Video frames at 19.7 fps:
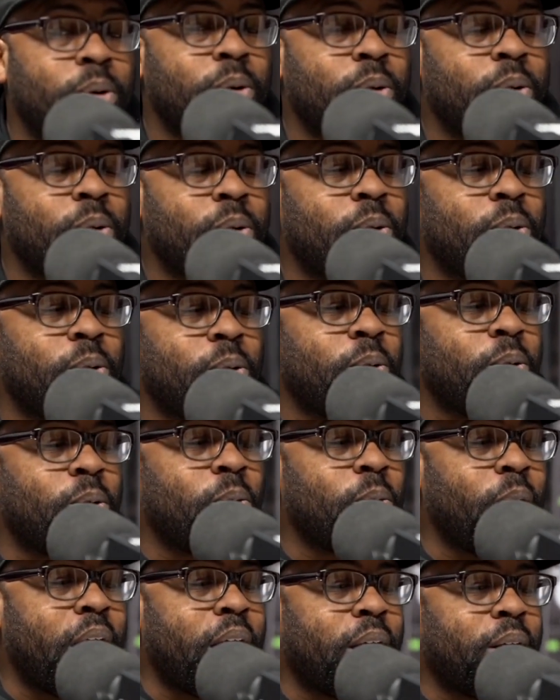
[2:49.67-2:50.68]
Yeah.
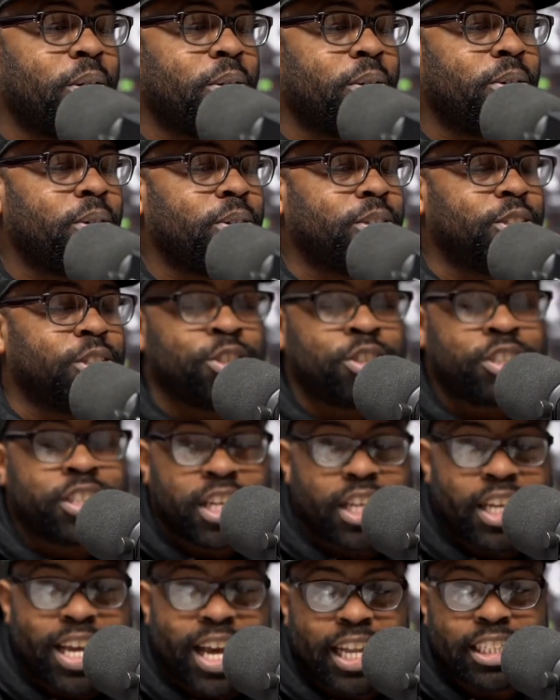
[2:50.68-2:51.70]
Wow. Did you
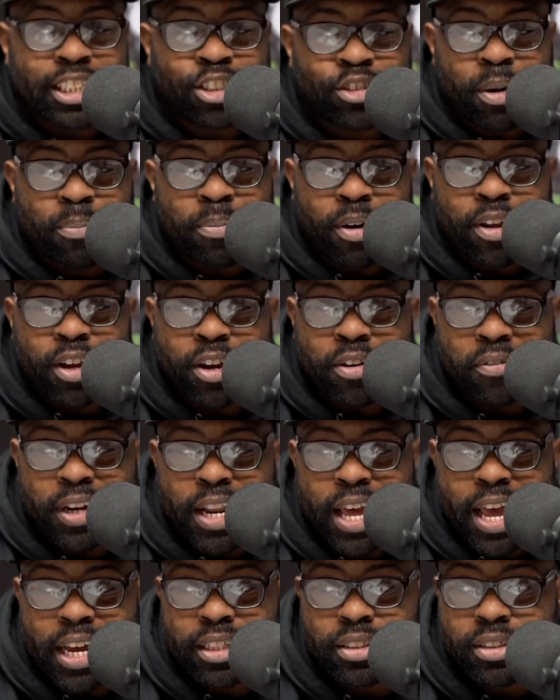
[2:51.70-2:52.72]
tell a college dropout he could
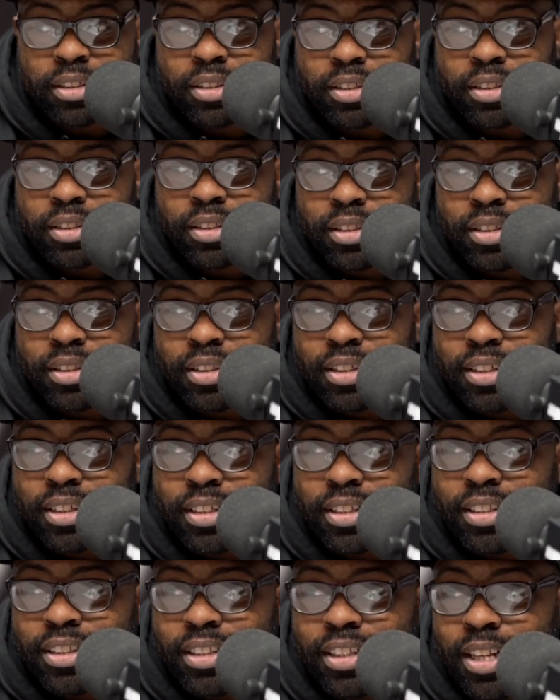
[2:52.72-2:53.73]
relax?
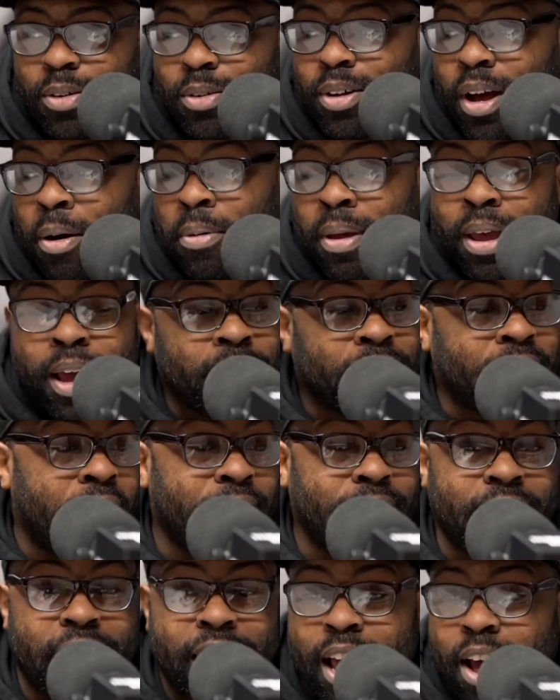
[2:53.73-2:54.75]
Mm. I mean, I,
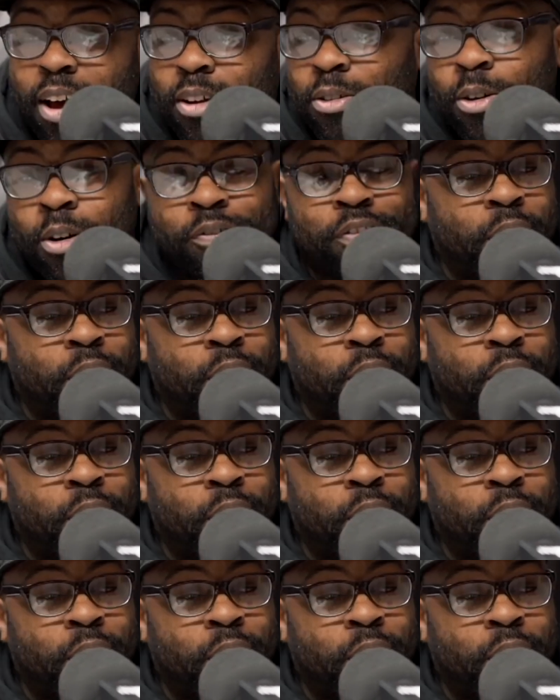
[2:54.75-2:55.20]
Kanye. I don't know if